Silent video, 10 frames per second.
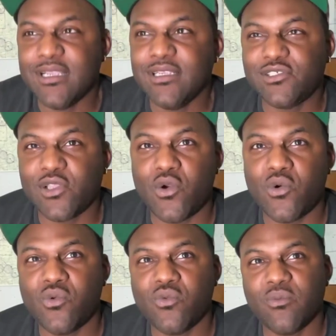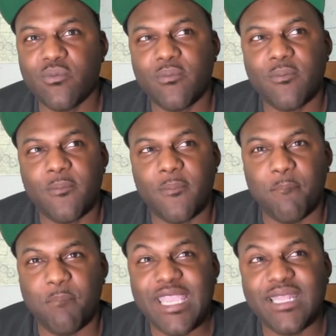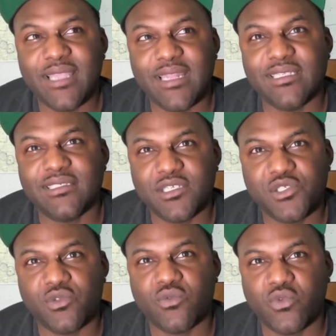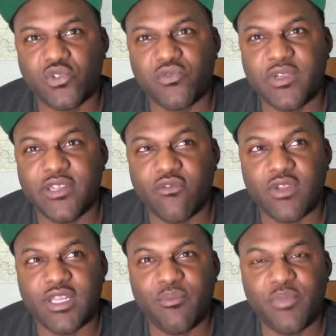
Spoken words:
So making that decision was really really